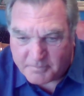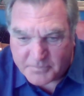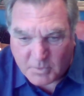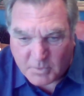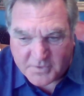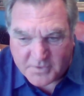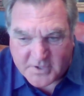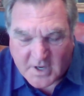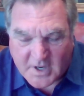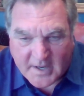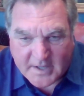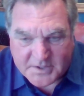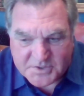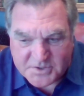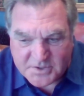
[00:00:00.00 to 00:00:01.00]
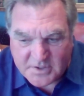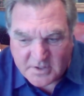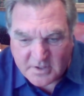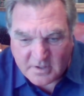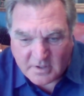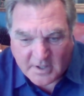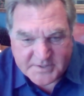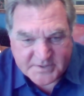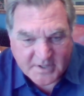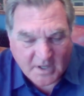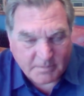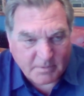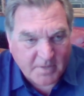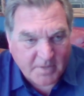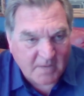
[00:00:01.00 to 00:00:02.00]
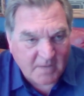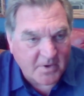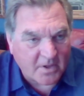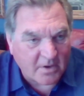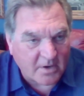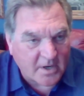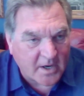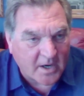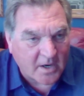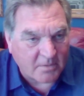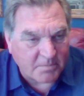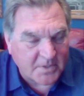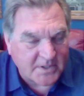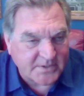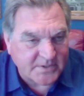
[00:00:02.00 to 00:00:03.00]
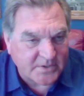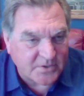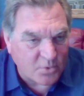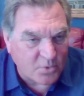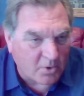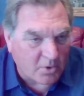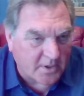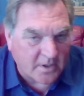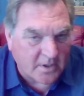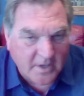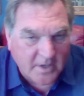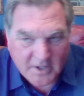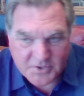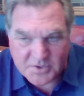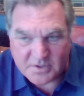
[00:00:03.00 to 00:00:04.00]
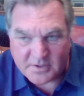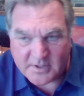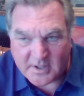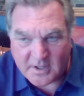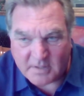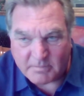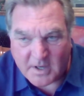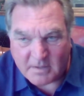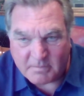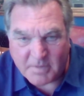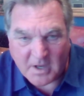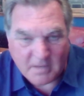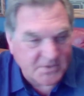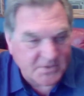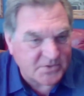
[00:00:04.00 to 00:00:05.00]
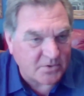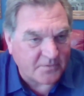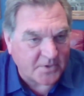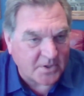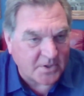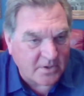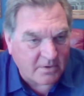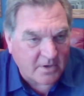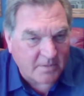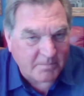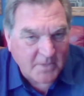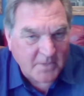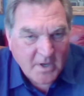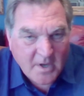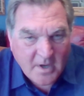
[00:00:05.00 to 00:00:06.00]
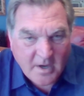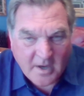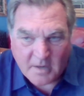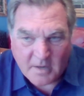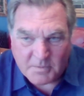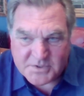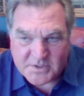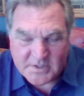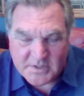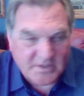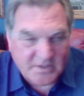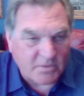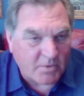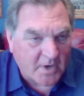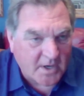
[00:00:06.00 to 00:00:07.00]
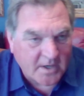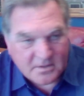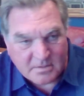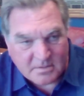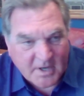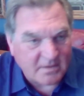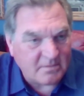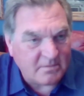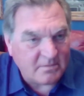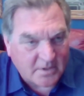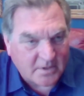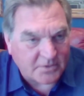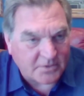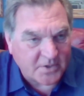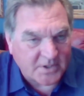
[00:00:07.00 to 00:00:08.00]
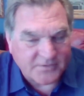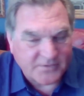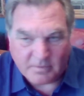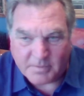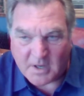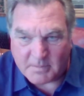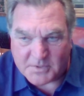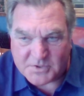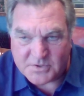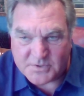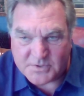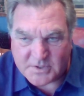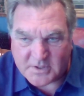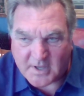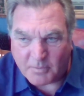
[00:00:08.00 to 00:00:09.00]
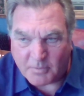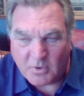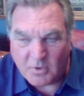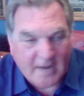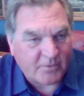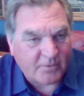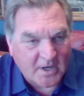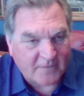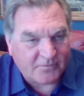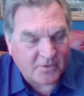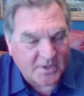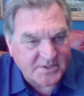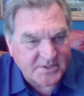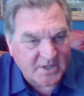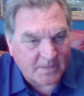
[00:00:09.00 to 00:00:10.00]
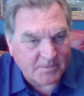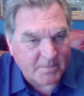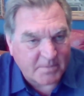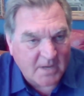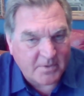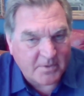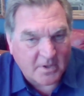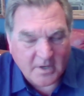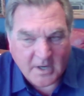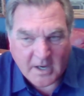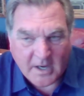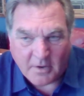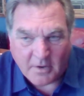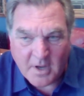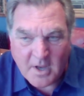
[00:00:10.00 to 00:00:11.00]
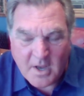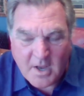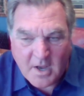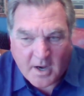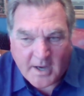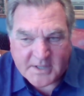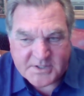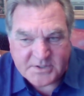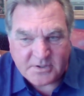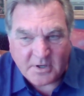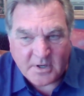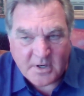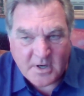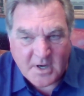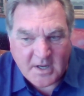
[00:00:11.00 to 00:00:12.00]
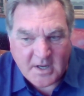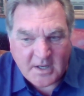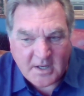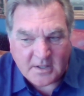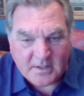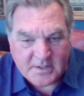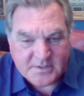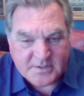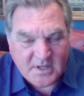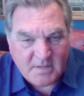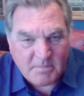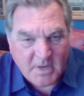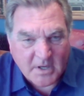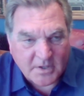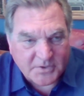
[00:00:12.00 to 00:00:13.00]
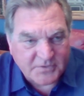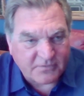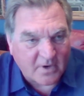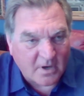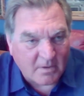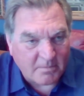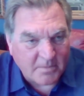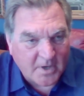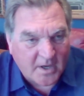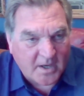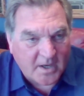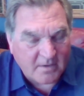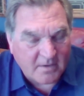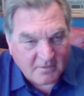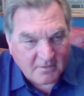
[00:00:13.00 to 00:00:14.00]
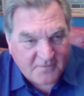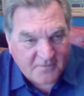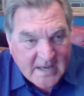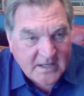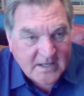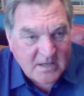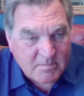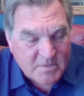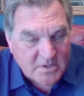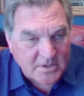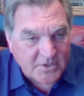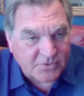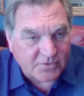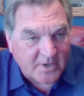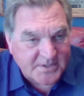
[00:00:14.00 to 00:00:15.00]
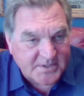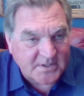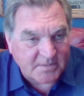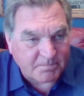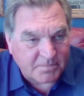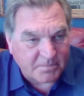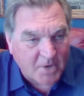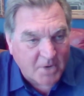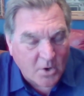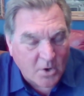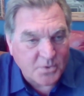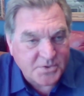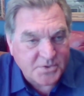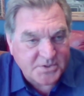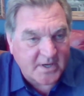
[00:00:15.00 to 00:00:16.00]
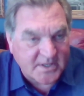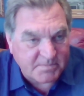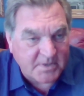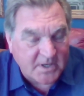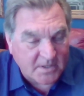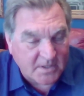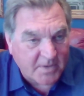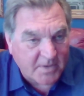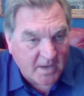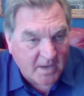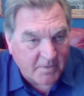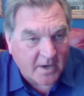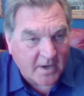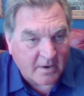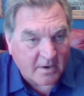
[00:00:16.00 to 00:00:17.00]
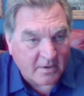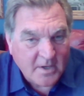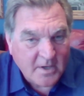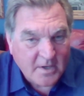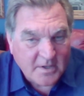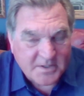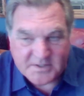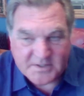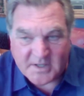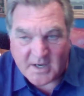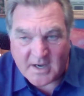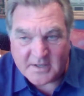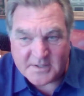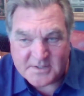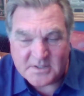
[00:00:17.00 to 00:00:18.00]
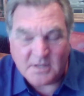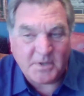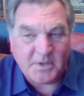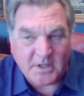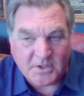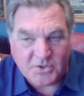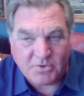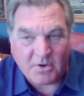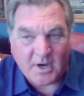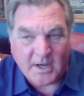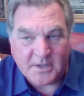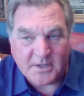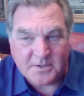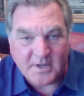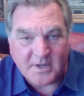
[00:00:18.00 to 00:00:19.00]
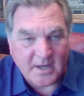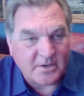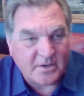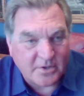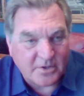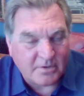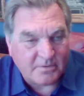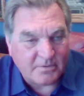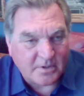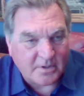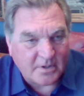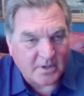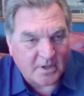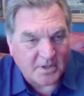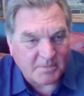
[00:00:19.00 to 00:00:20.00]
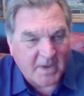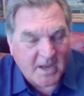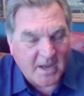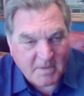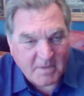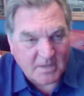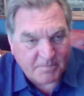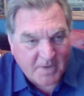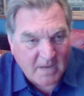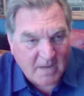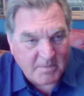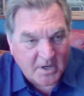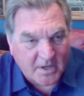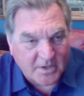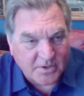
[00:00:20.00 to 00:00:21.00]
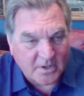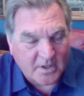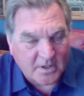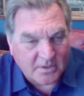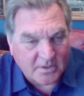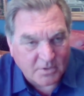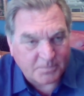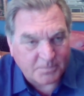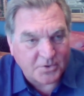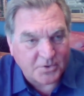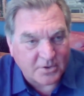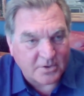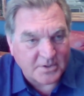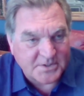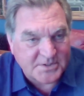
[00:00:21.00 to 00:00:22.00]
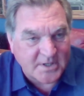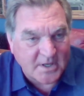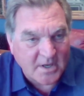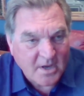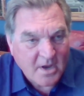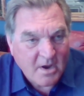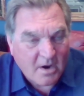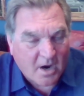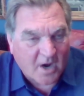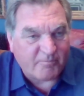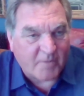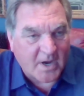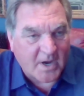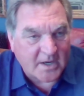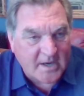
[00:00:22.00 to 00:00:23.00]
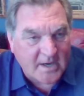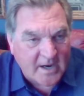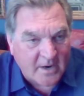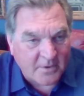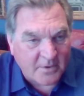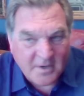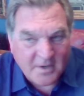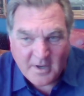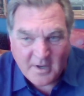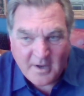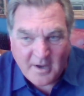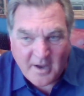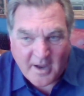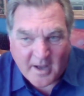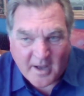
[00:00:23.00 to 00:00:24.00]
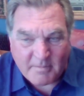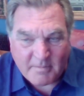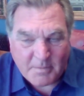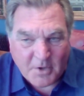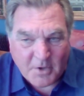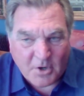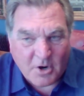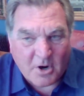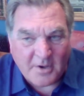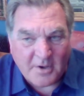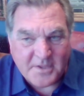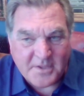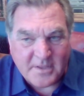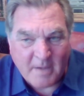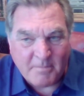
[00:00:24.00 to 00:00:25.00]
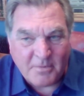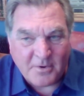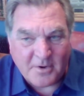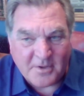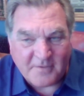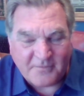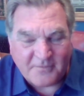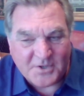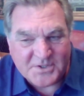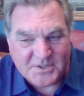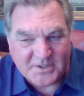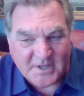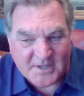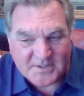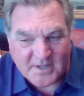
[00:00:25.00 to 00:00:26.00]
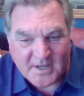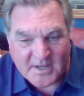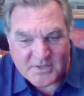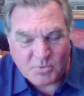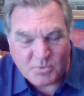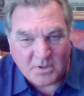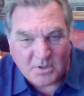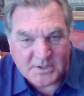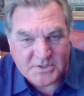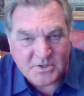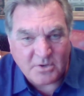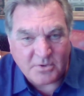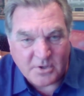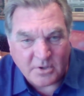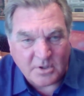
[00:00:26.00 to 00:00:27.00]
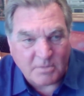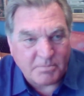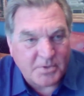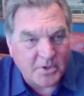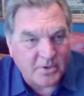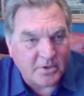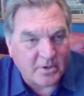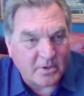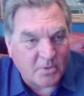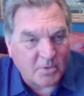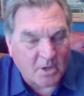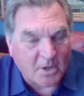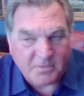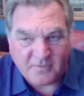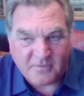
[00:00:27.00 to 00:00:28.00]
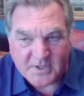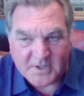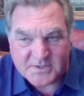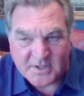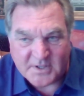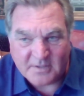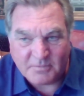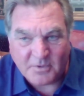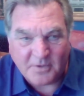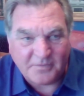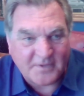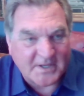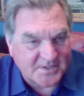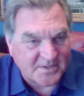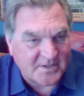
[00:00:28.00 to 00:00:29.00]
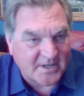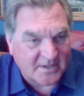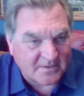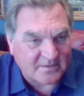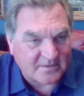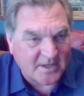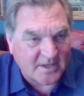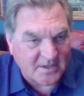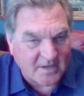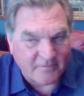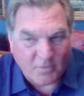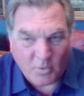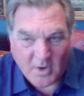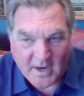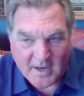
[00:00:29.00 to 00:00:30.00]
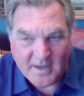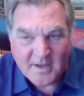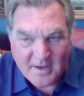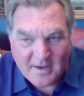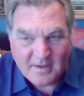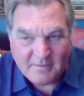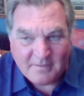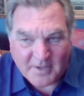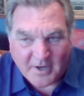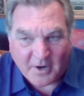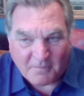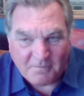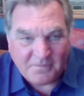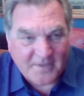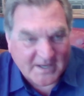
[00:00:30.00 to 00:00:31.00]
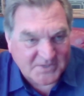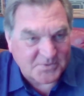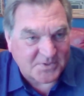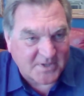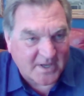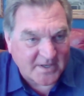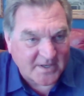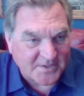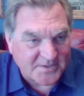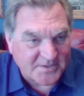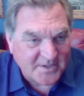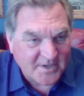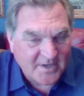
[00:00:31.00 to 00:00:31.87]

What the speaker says: Within the last year, I set up a PayPal account because I do work internationally and make payments over to Europe, and it was an easy way to make, transfer payments using that. Well, right after I set up the PayPal account, I started getting these emails from a fake email address that posed as being PayPal, saying that somebody had tried to make a payment on cryptocurrency off my account. And I remember calling the number, and the first thing they say is, "Well, let's go to your computer and we'll help you fix it." Well, that's a dead giveaway. That's what that is.